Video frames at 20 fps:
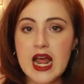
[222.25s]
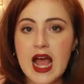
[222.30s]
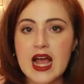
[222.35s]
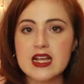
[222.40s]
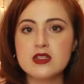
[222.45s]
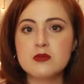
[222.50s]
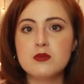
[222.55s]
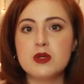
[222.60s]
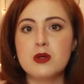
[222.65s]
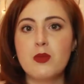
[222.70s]

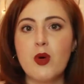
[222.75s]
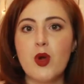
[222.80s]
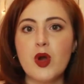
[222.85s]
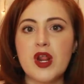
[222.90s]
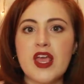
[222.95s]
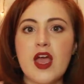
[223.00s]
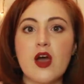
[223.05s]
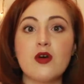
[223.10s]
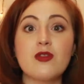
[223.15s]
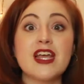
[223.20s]
hasn't been
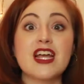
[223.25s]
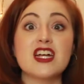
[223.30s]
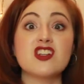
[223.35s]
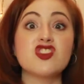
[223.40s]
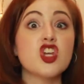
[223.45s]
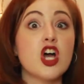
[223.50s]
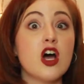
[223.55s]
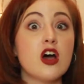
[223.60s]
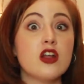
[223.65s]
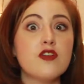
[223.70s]
putting out like a
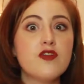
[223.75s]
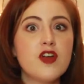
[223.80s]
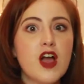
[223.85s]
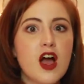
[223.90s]
ton of